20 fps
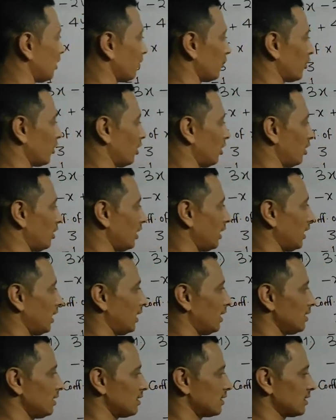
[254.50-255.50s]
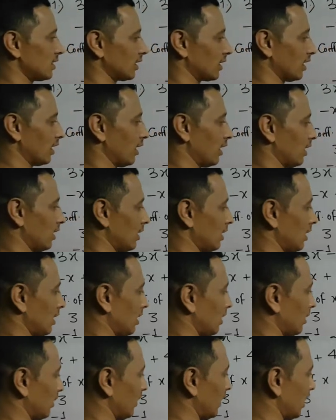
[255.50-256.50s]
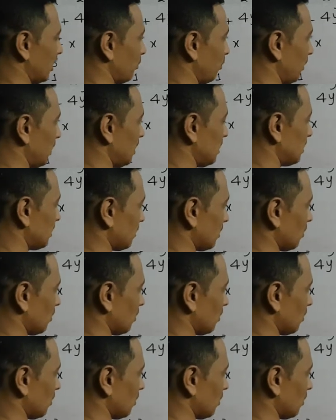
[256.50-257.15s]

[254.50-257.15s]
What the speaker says: of third and second. That means